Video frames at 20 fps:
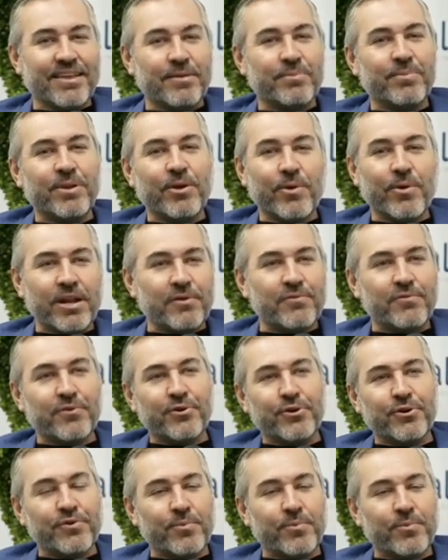And then be ready
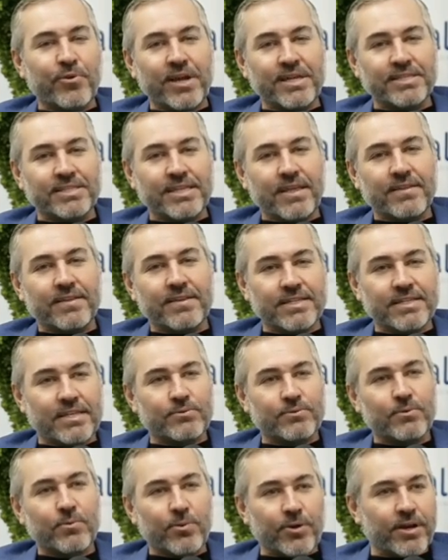for November 18th because
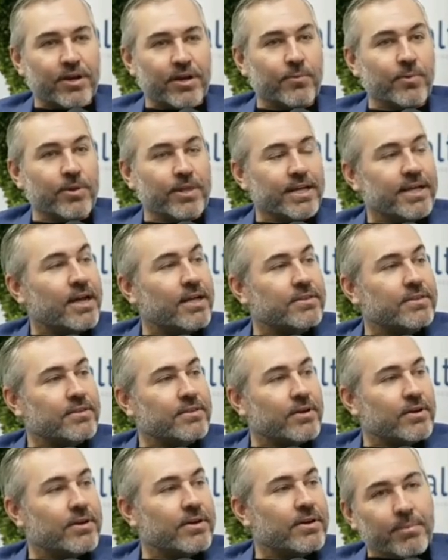that's when we're going to really get out
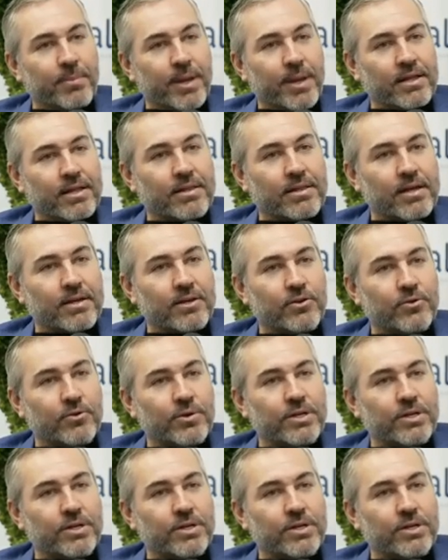there and make a lot of